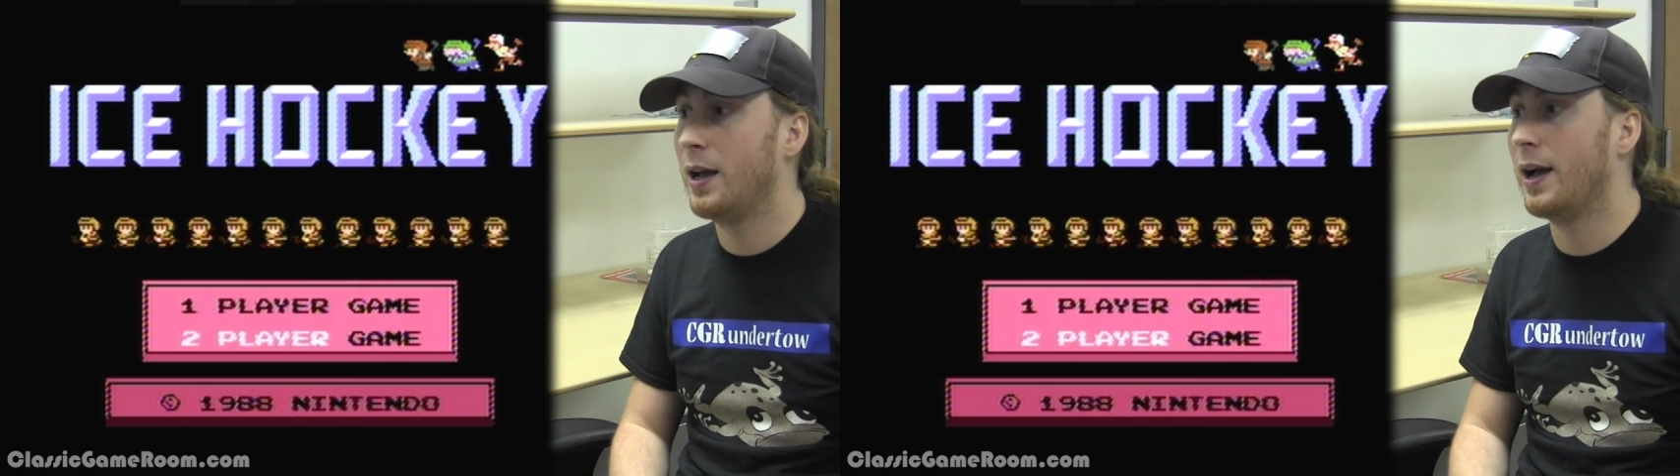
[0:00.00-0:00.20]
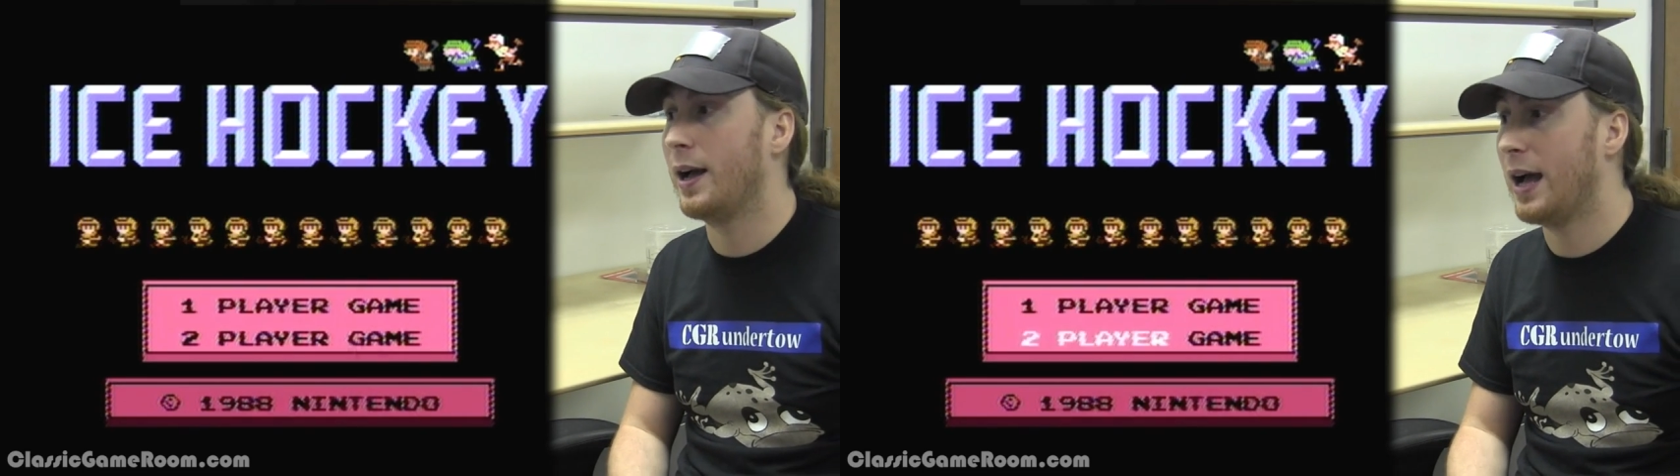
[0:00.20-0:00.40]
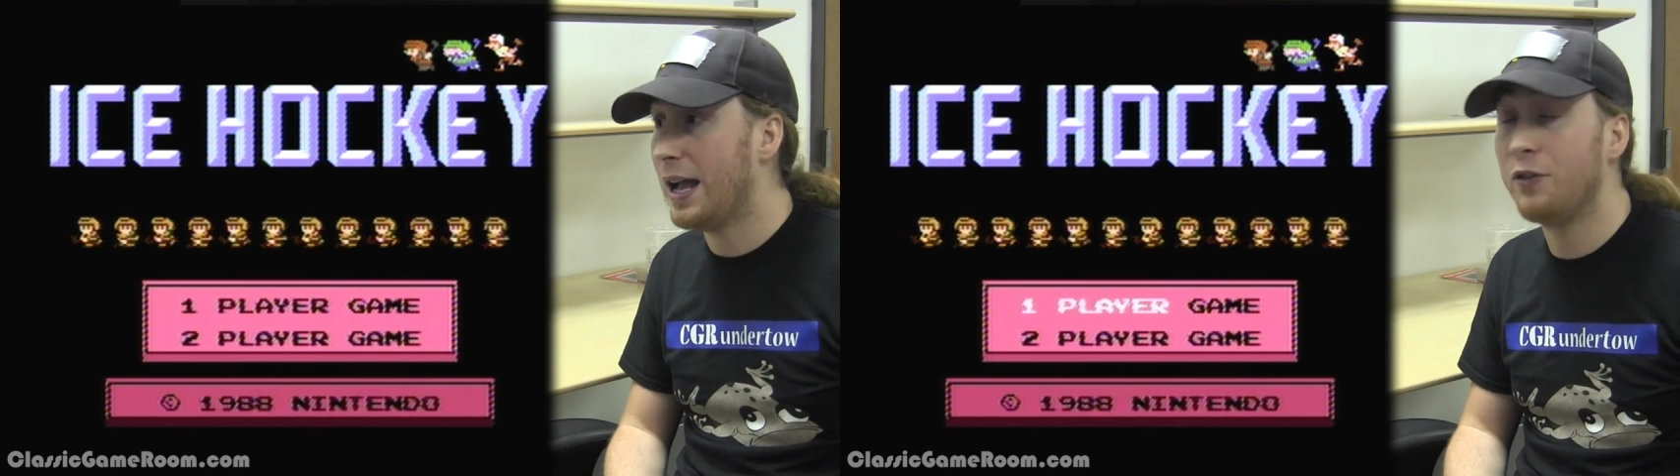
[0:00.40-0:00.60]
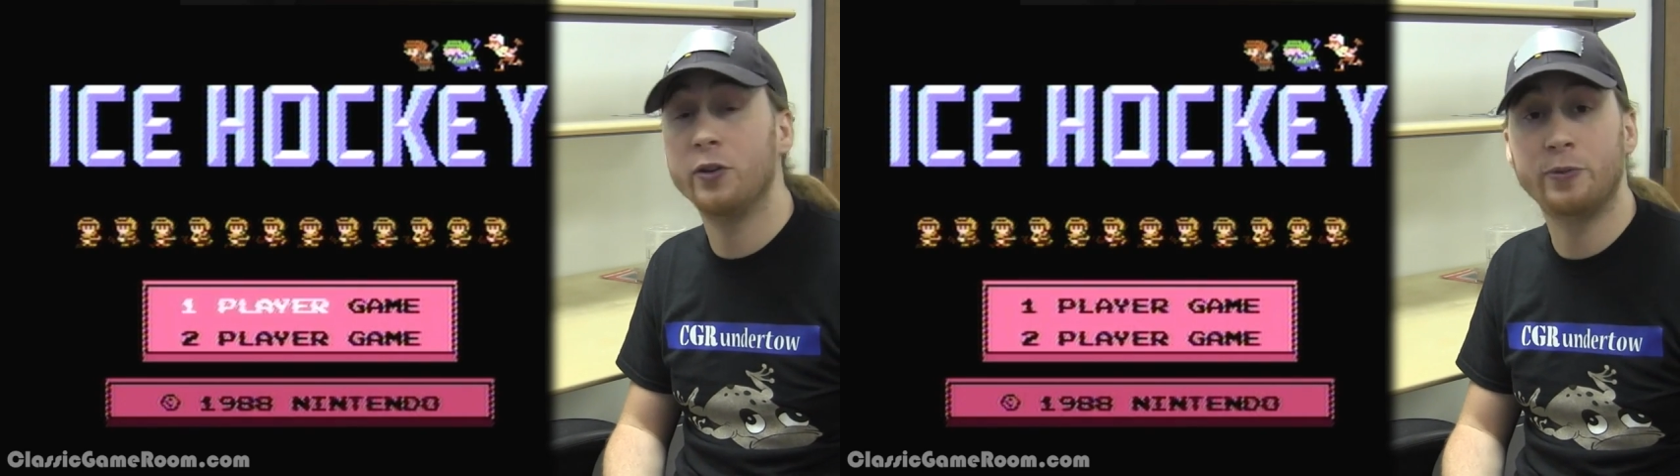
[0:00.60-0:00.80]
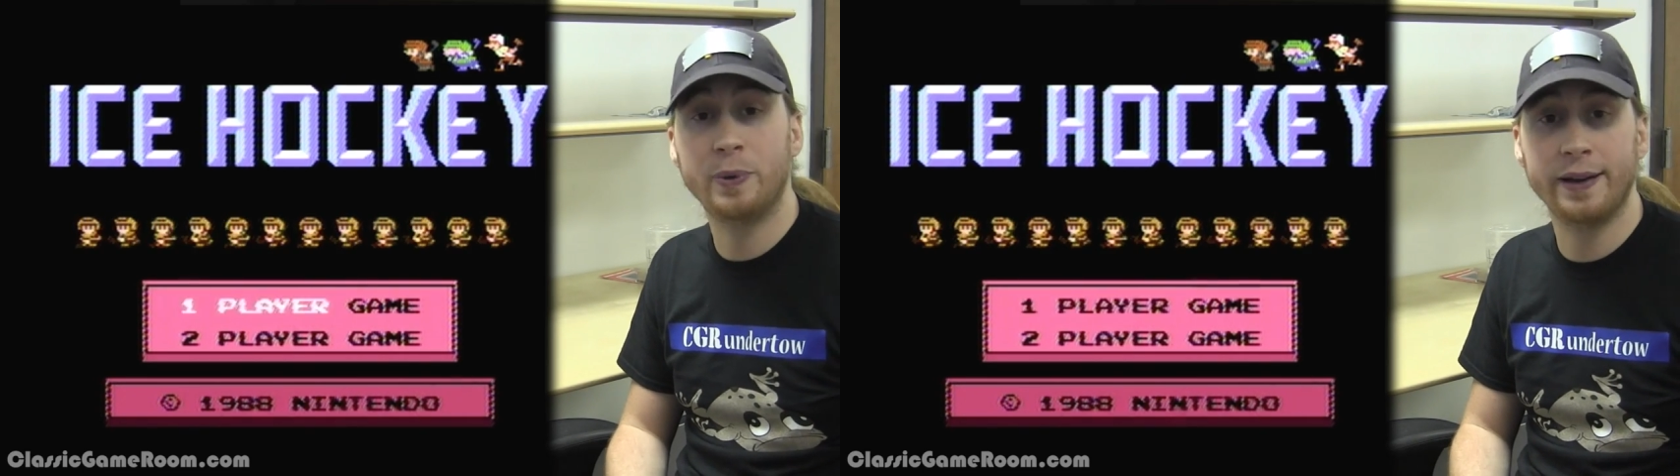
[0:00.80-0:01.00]
I've
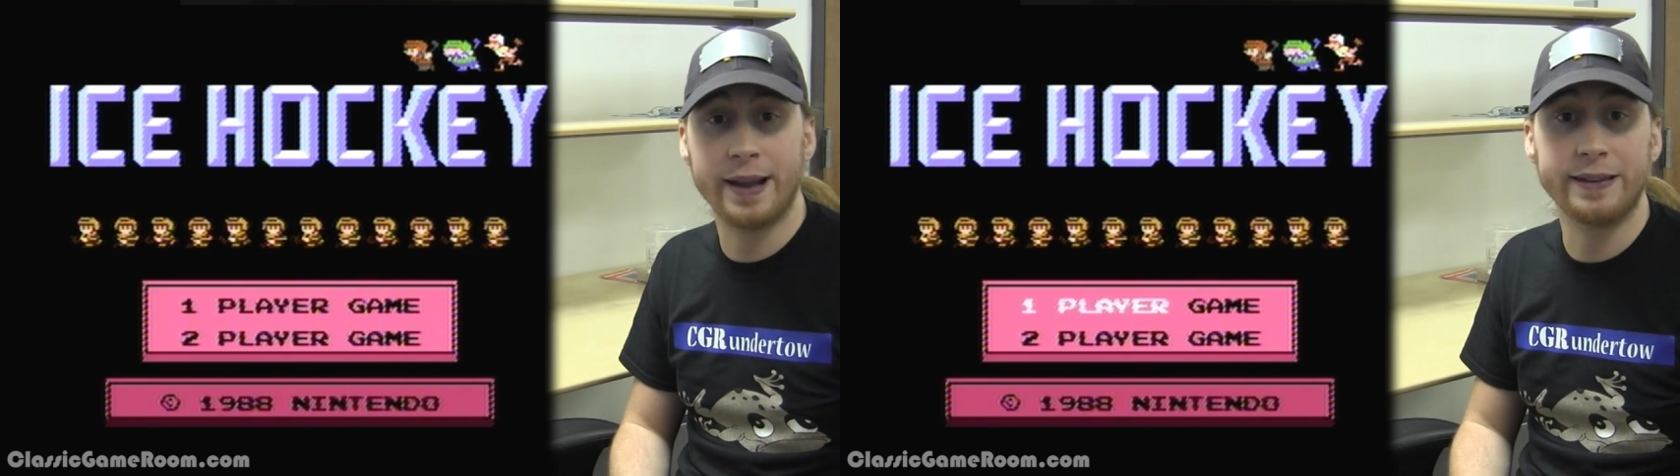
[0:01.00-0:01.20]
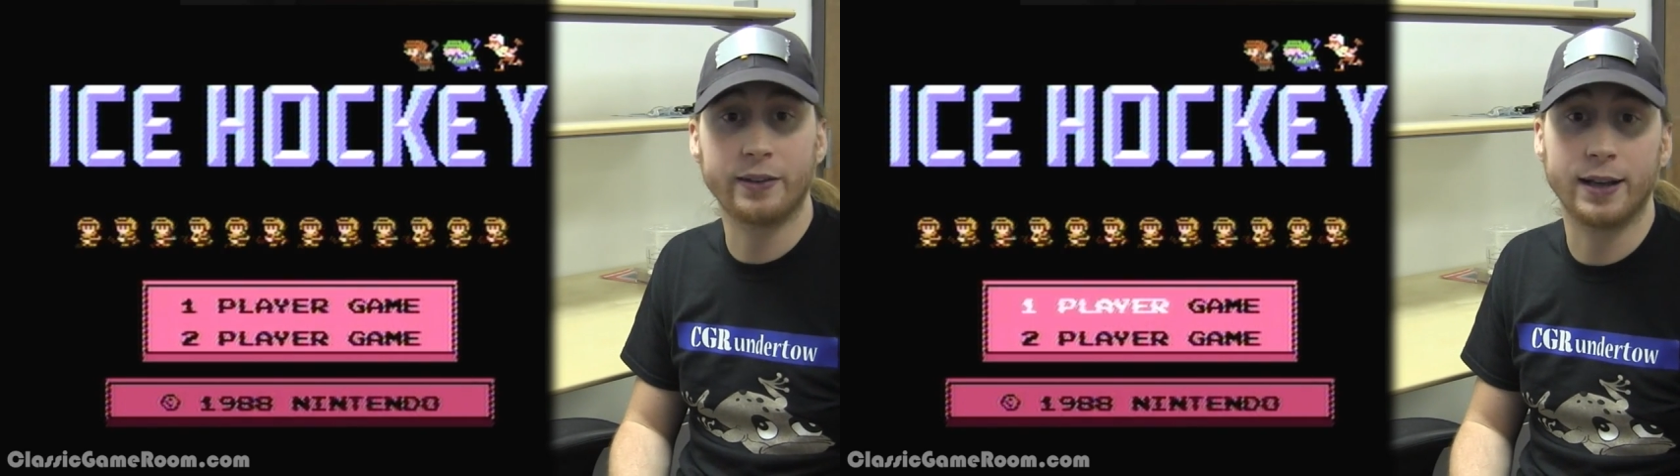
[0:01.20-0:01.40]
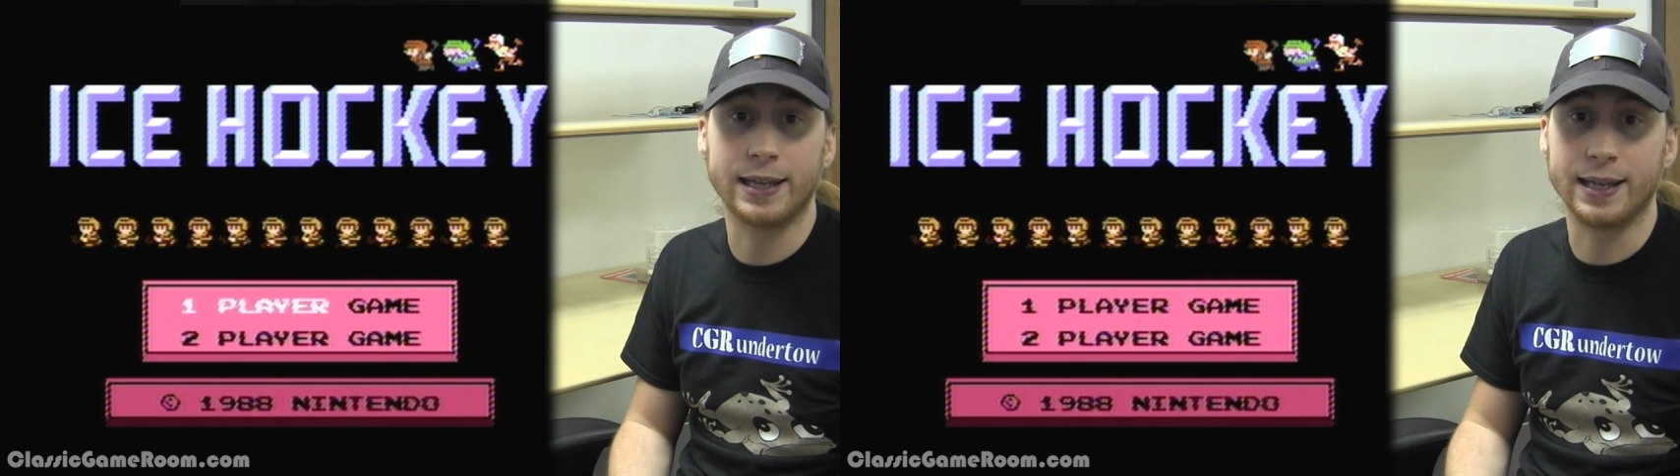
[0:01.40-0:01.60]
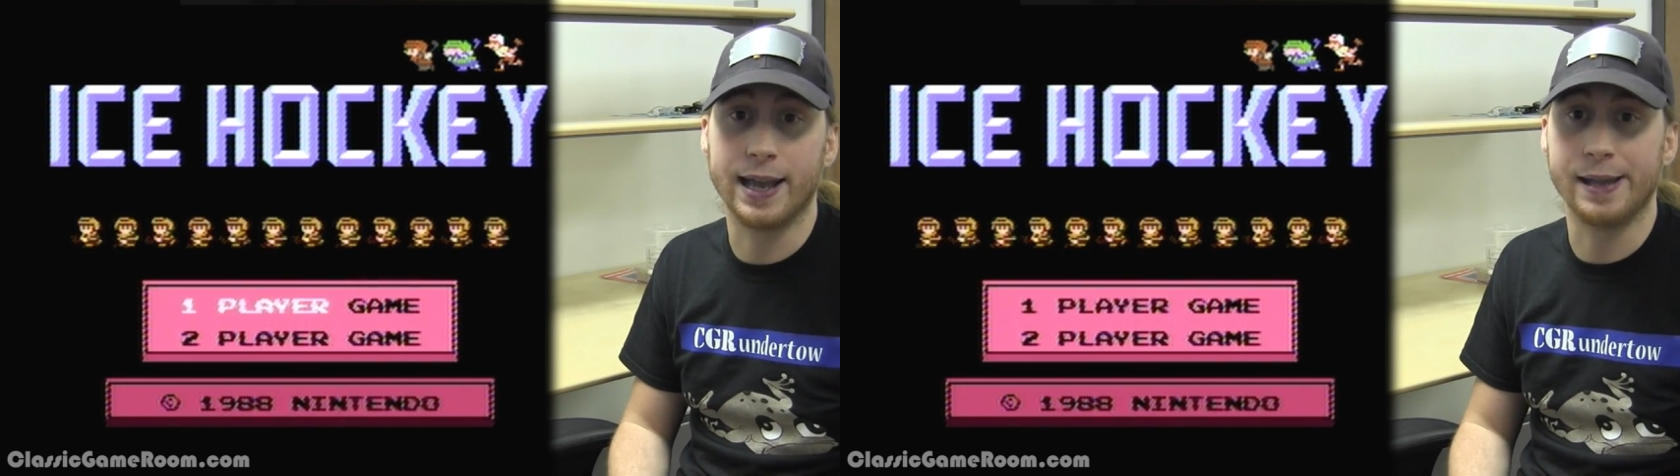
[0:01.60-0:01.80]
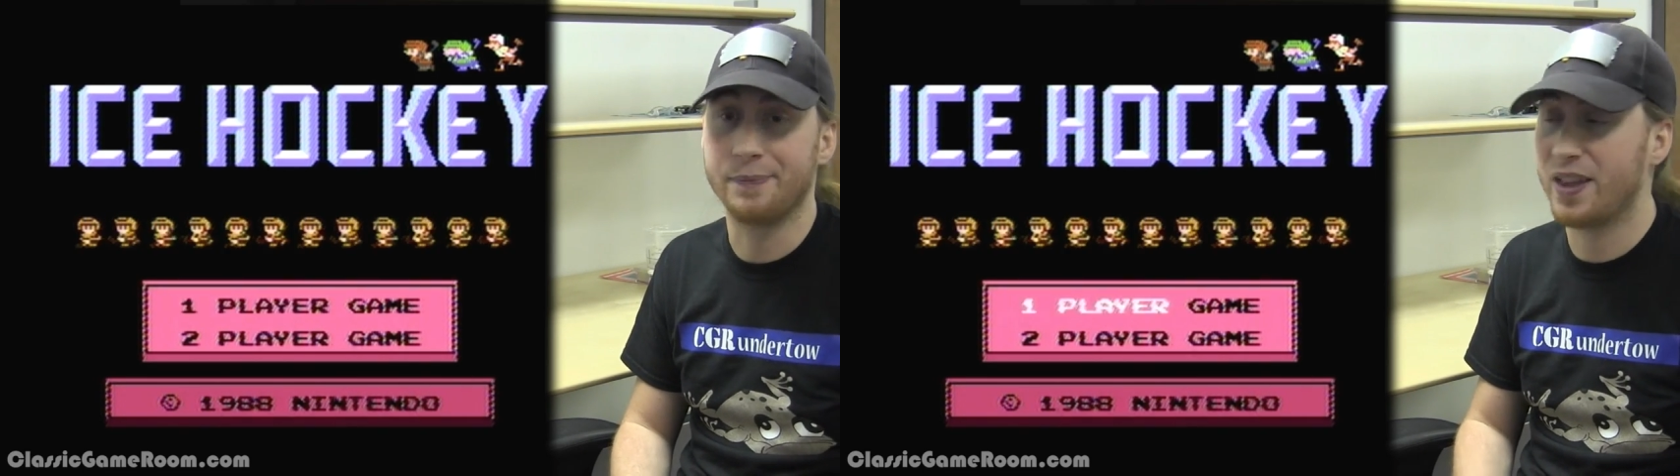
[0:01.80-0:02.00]
always been an ice hockey guy.